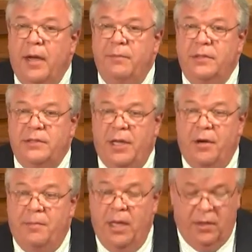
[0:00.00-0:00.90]
of the
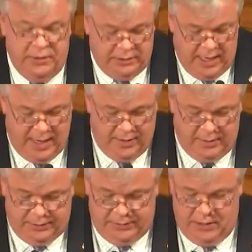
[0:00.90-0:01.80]
Zell Miller
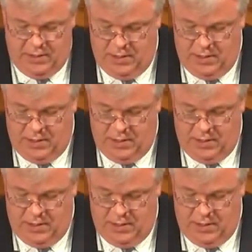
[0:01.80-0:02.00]
Scholars.